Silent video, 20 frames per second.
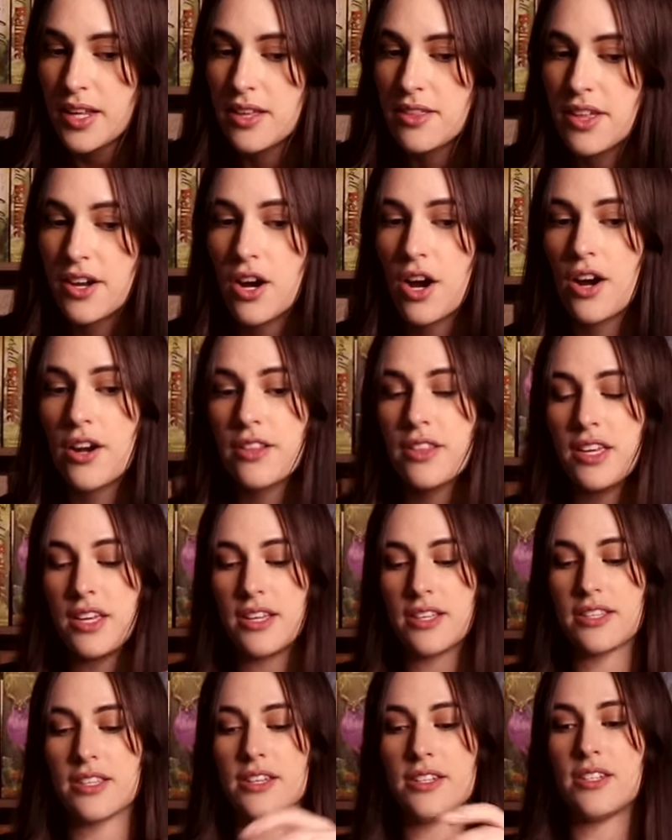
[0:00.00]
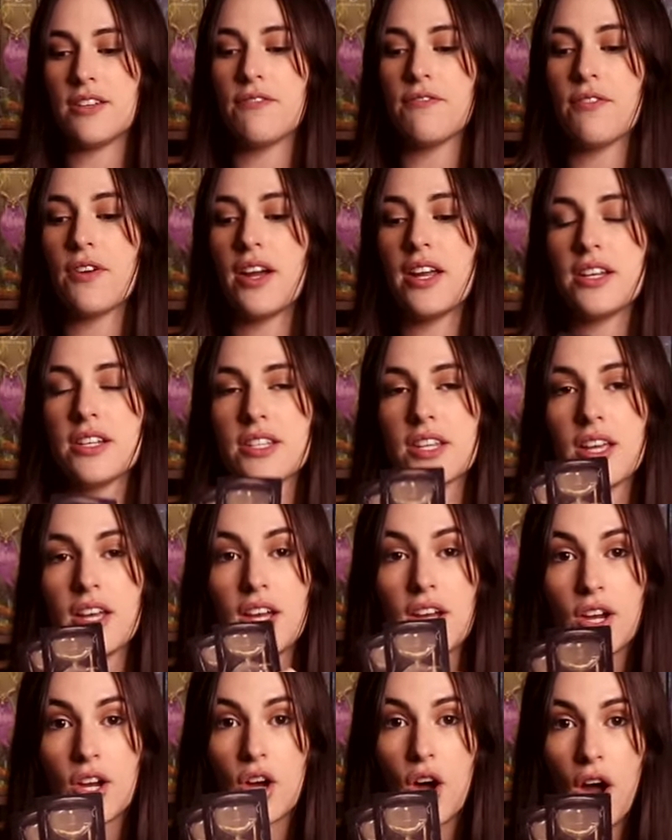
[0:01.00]
there are these different
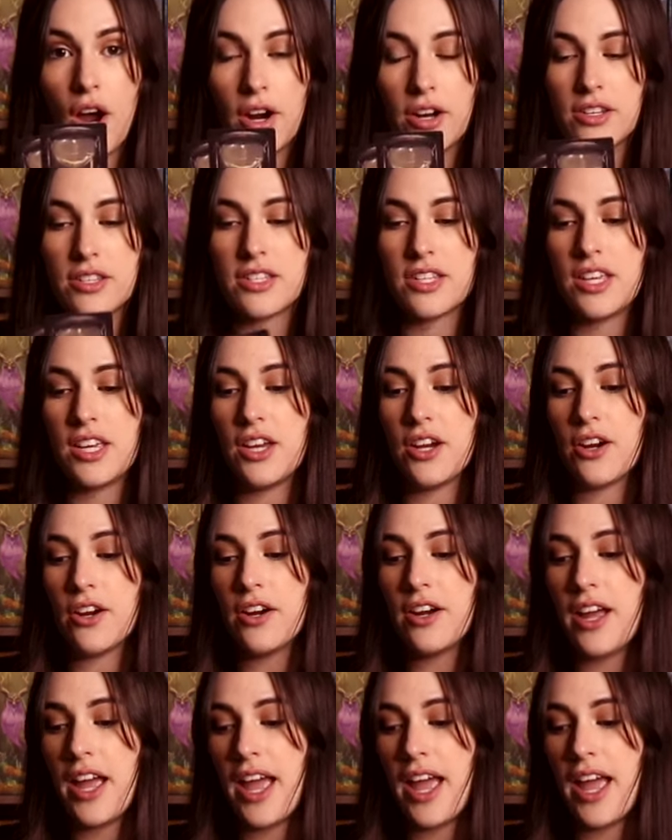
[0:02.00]
cards here,